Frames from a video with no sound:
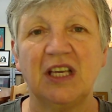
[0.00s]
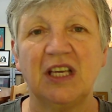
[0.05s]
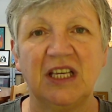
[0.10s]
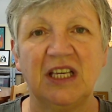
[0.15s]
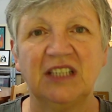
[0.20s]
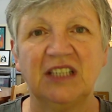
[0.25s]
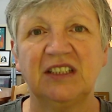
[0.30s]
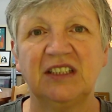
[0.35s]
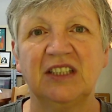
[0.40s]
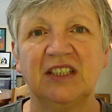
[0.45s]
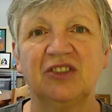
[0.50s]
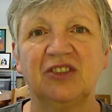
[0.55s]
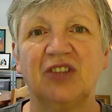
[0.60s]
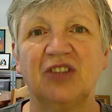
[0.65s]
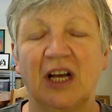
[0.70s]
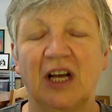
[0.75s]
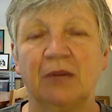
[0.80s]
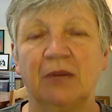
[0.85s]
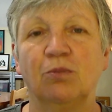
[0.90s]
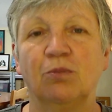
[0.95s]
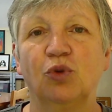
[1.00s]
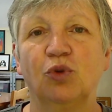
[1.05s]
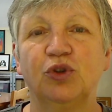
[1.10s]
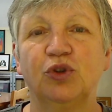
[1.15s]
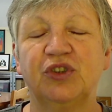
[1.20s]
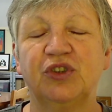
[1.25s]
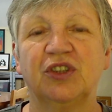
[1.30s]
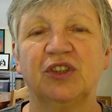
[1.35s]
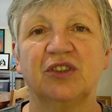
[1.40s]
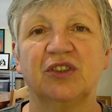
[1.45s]
easiest and
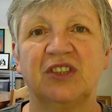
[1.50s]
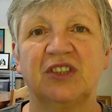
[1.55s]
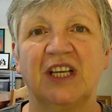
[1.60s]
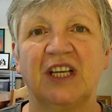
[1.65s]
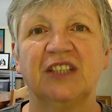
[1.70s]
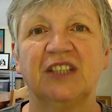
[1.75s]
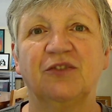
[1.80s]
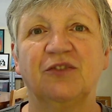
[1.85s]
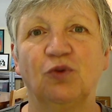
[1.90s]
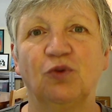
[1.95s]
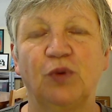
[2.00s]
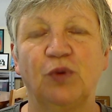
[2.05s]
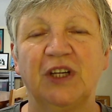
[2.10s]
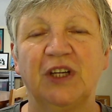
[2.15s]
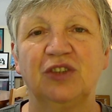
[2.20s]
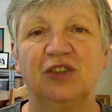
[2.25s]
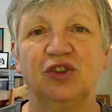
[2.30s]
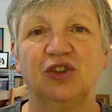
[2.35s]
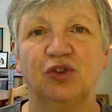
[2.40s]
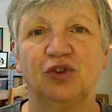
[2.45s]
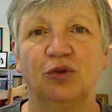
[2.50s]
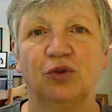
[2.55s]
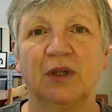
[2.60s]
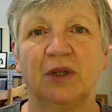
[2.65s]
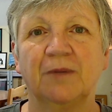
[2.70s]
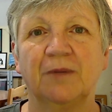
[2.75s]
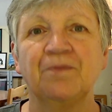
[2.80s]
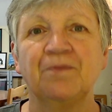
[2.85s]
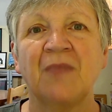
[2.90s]
most successful way to do it.